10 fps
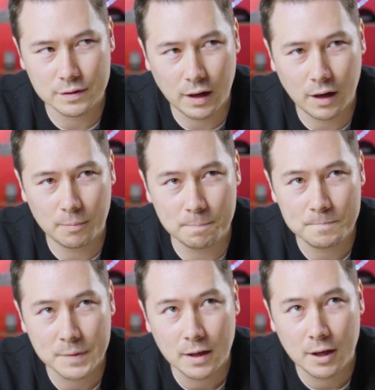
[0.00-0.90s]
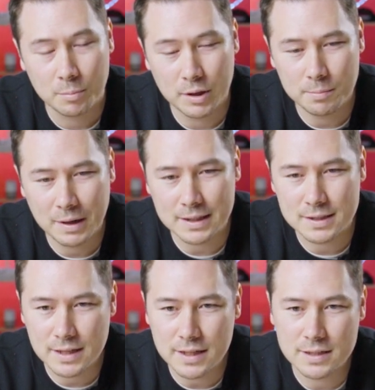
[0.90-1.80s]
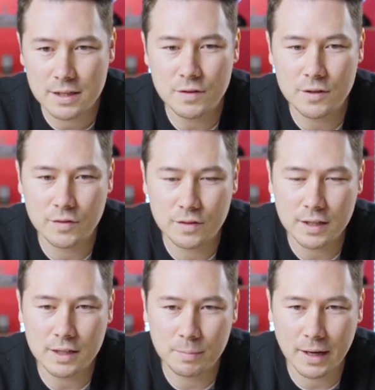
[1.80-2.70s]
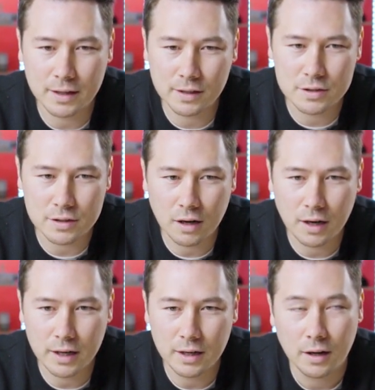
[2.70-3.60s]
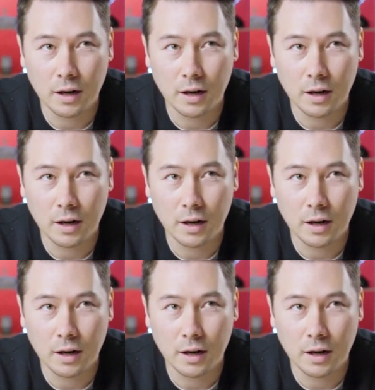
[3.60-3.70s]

Um, but it makes sense even if you think about it because I.